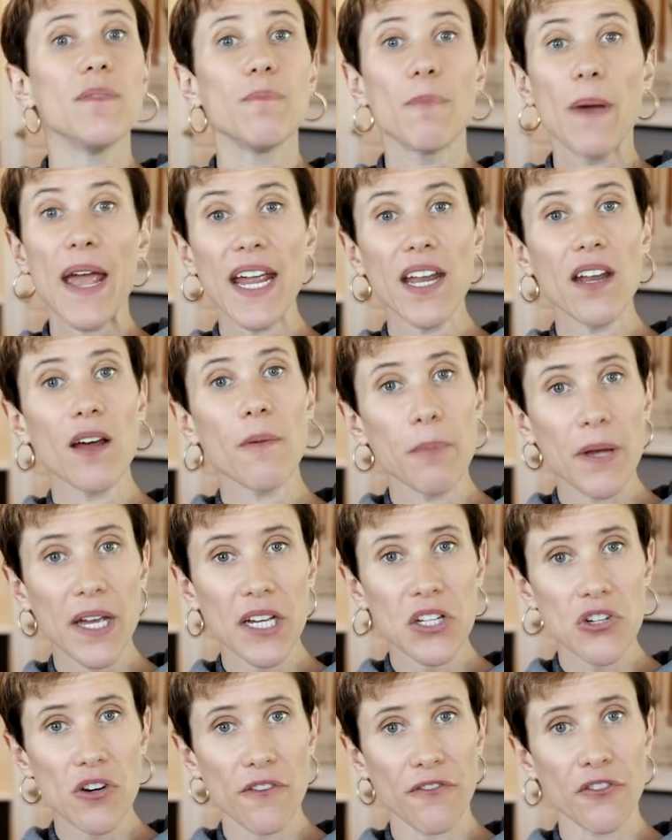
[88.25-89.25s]
paint a
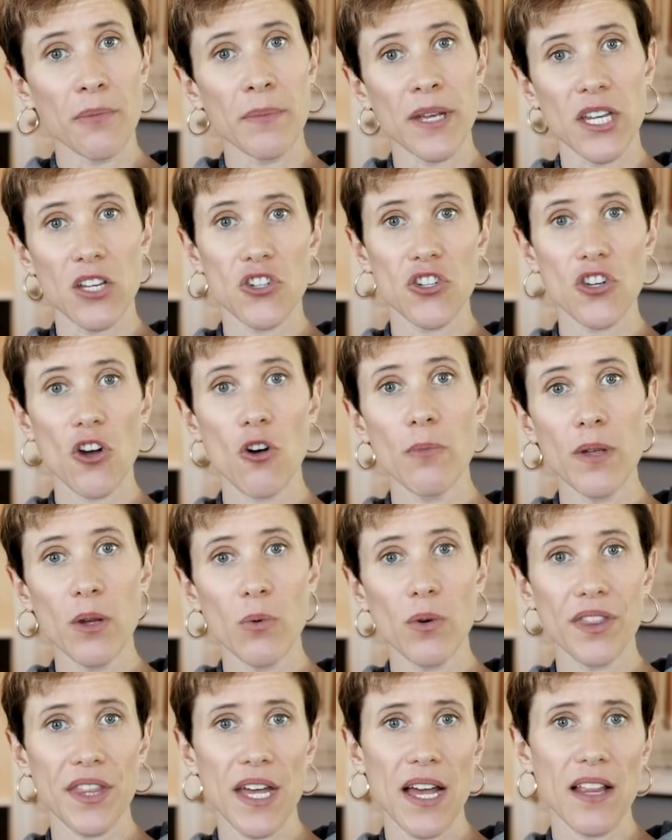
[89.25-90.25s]
picture for me. Show me
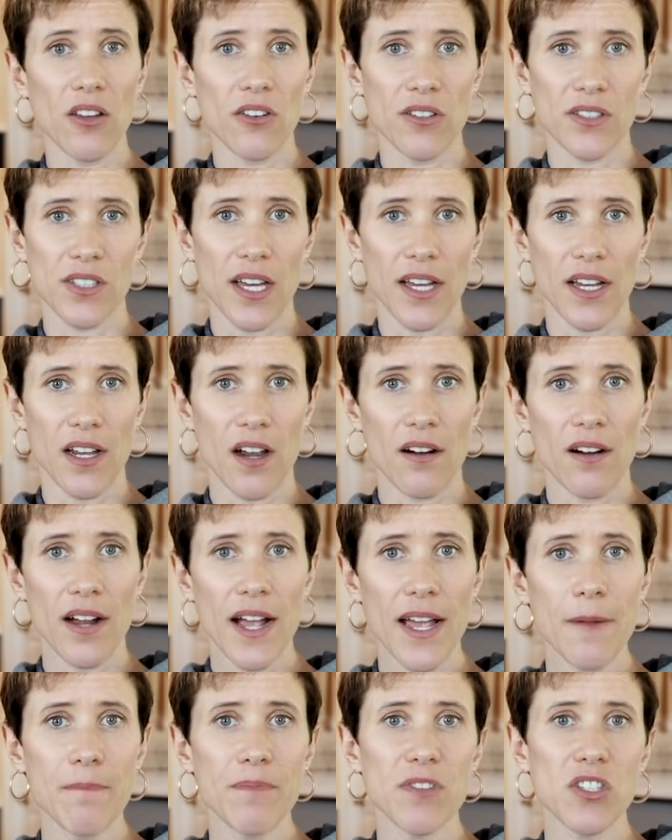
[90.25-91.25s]
what that looks like, all
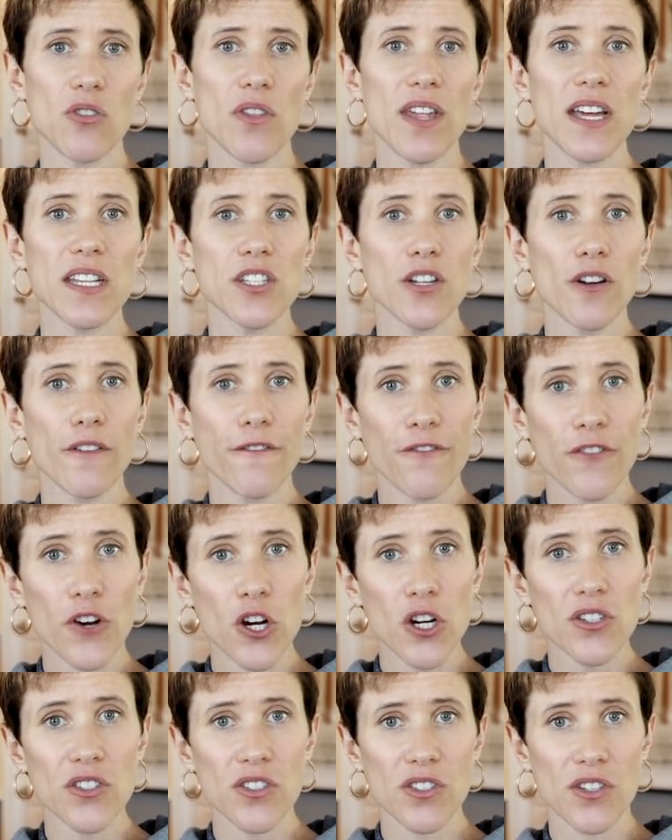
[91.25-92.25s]
right? So that's your
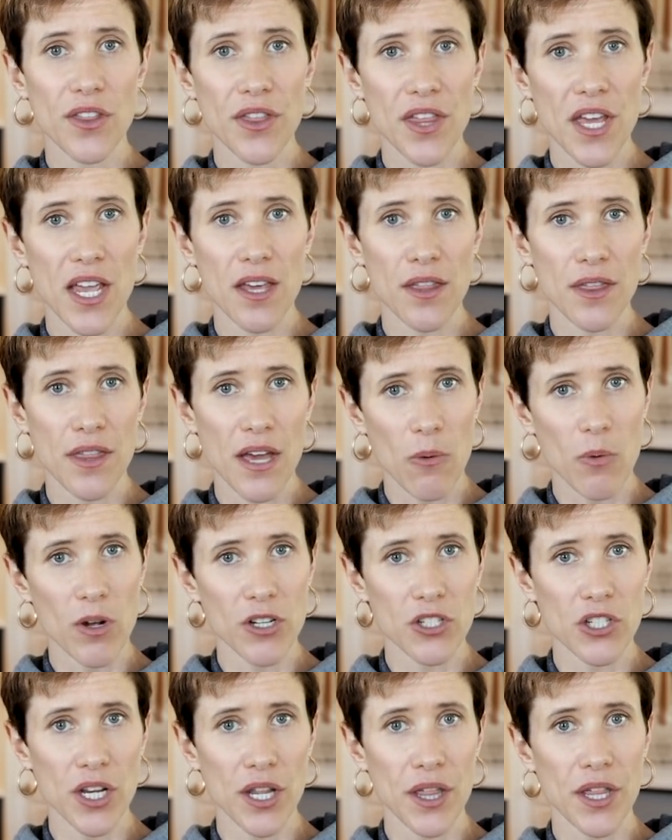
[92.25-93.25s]
first thing that I
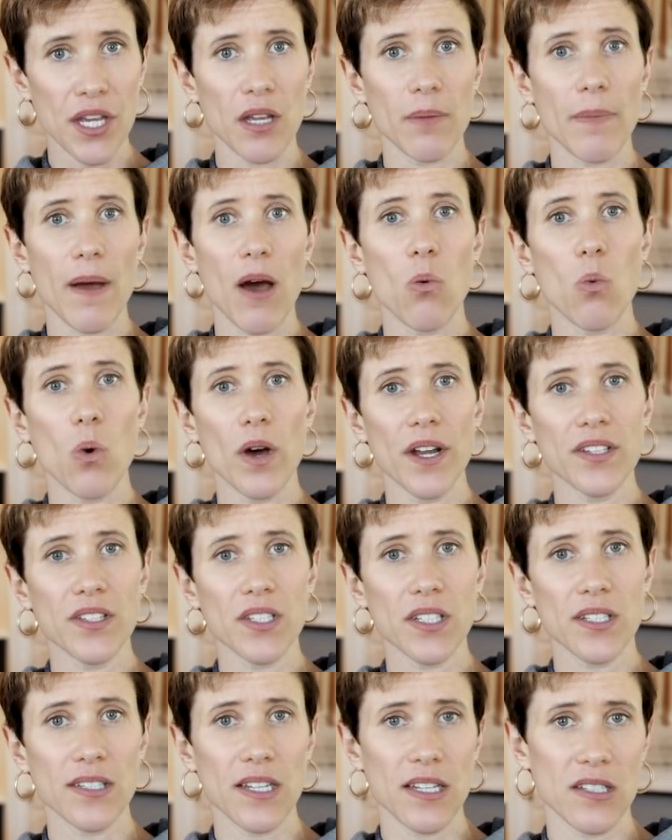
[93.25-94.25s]
want you to think about. What does
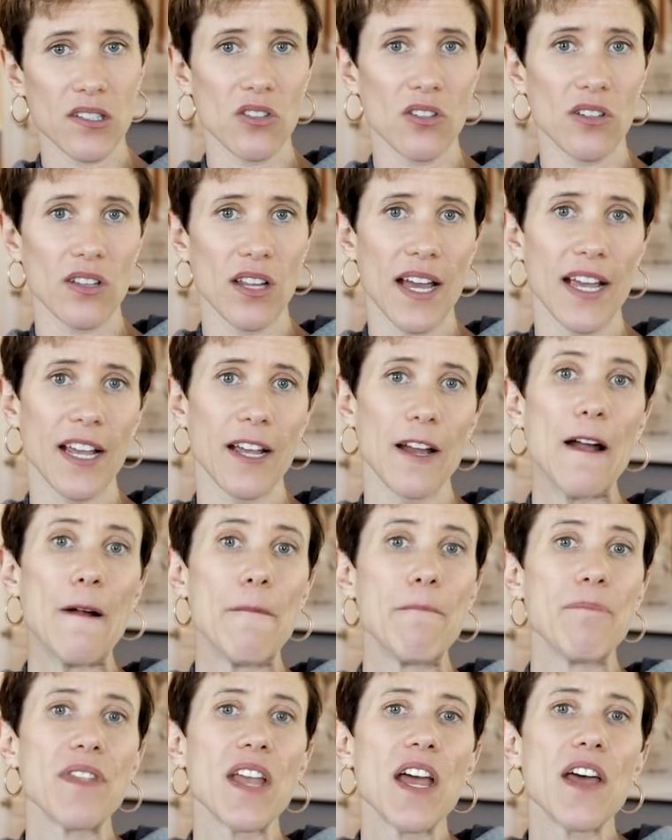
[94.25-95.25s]
success look like?
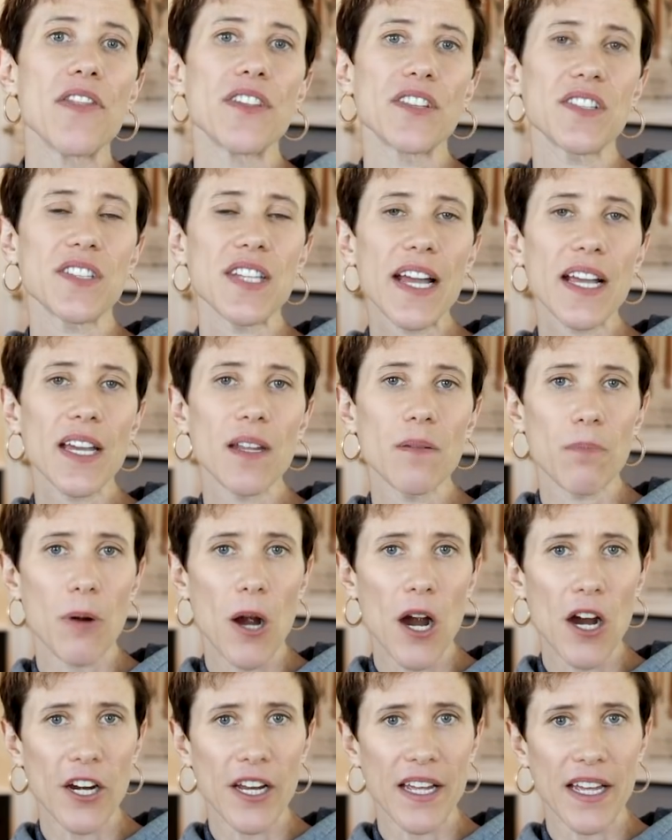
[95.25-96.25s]
The second
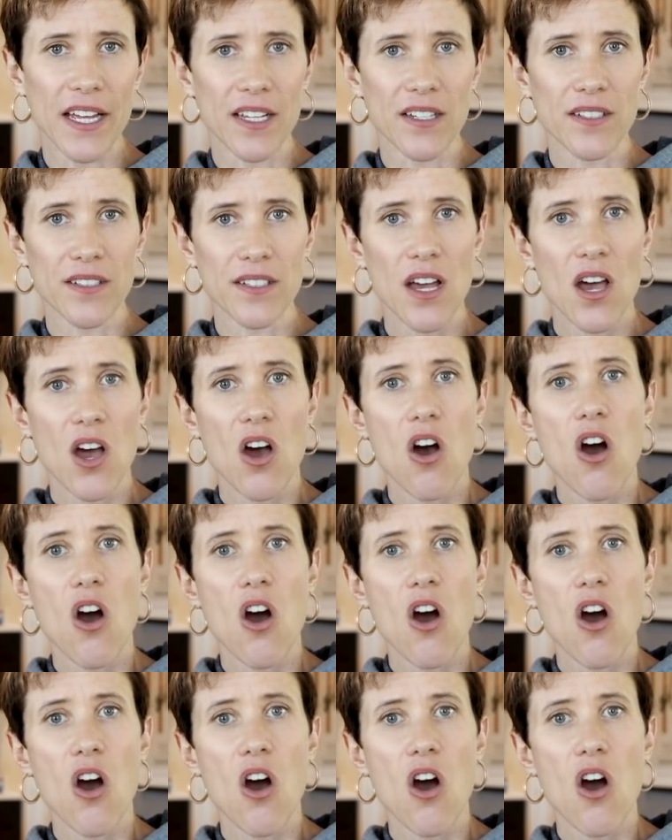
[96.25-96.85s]
part is,